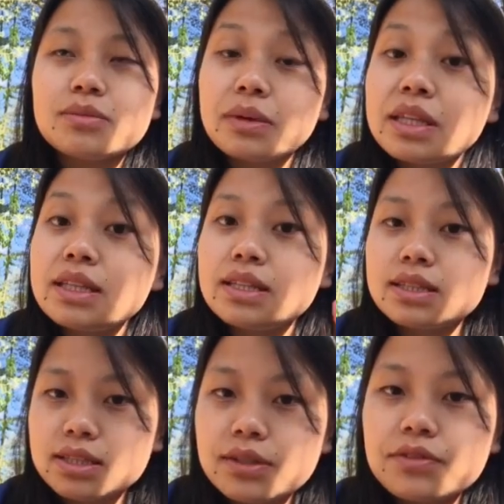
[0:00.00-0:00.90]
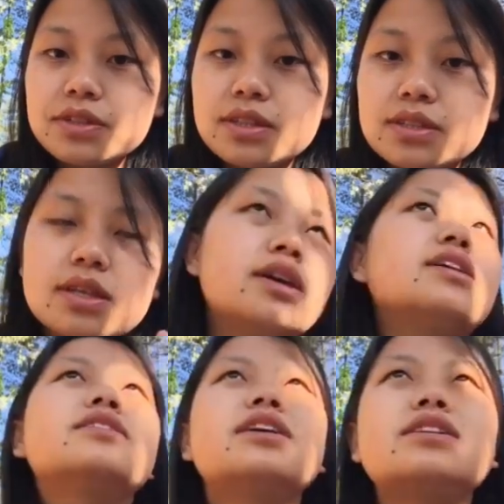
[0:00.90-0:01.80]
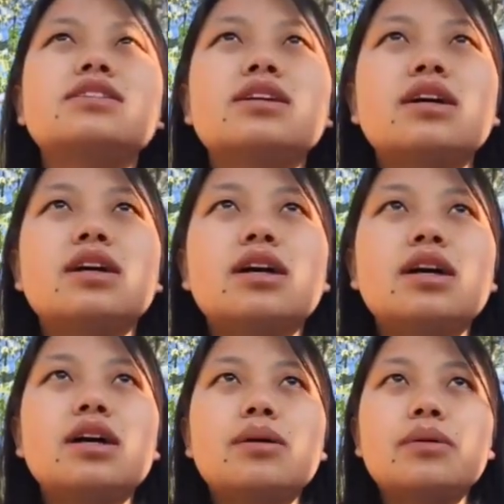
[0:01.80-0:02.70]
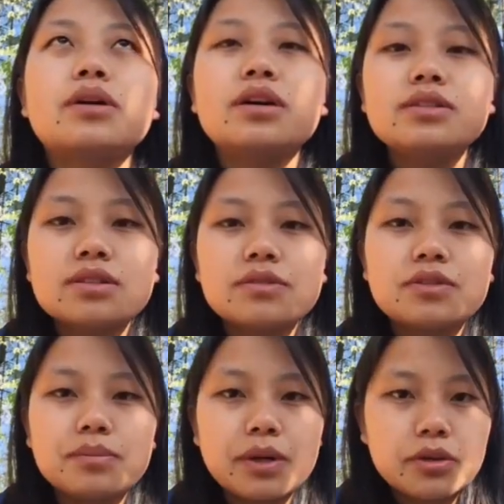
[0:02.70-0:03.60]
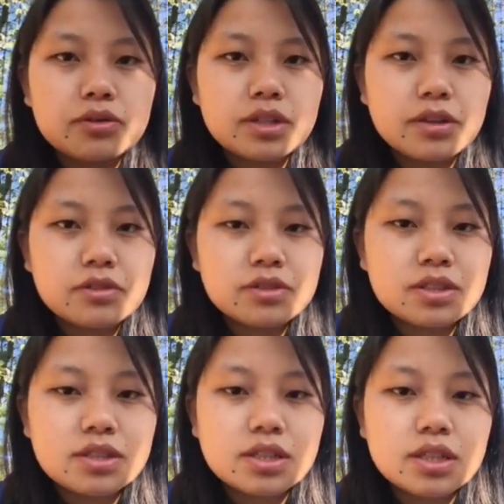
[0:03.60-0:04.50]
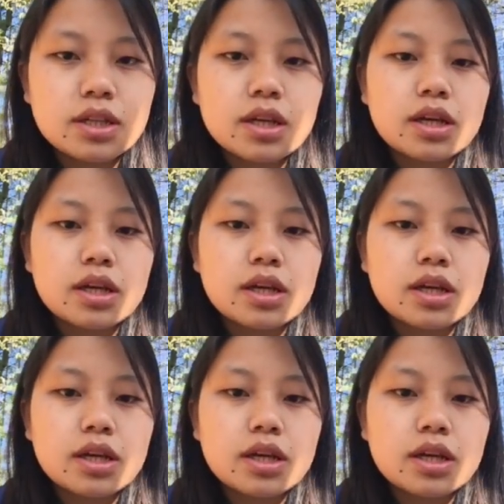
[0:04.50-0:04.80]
mainly the services that conserve the biodiversity,